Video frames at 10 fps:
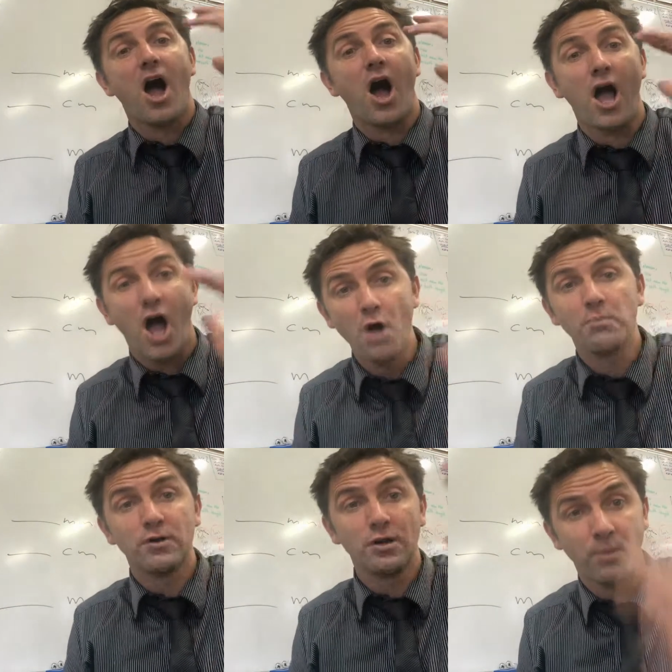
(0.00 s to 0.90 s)
I
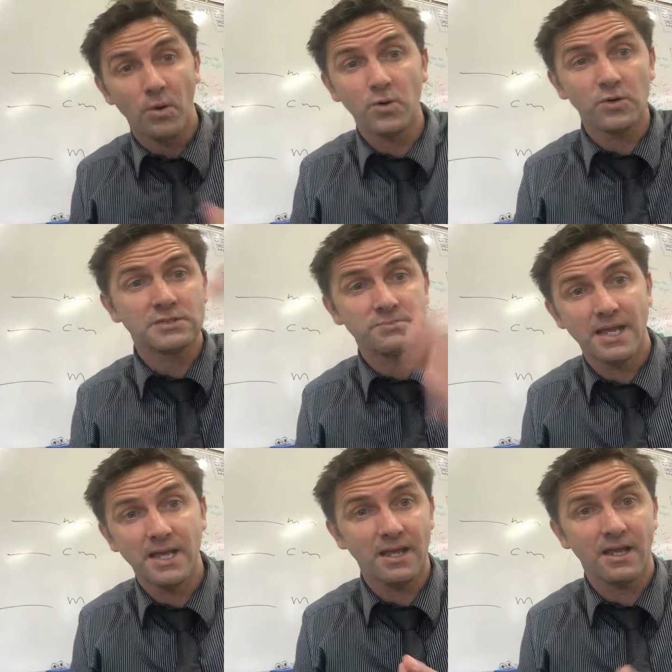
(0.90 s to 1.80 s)
hope you paused
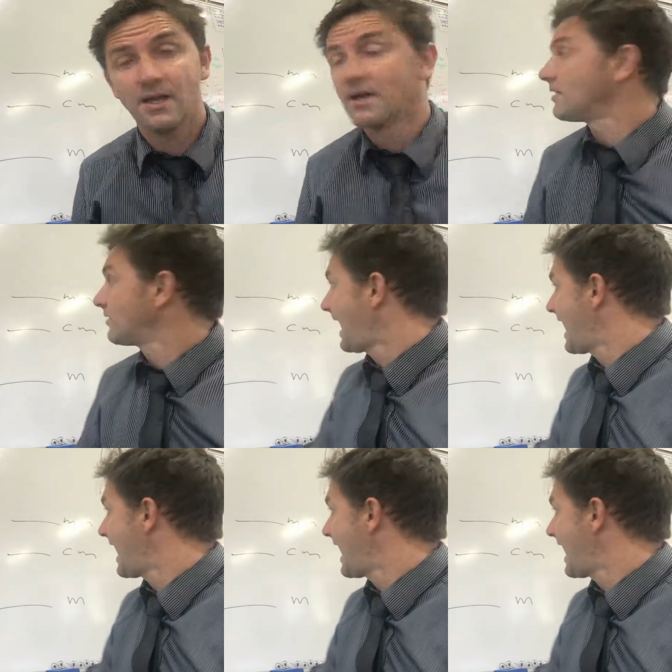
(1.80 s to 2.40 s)
me. The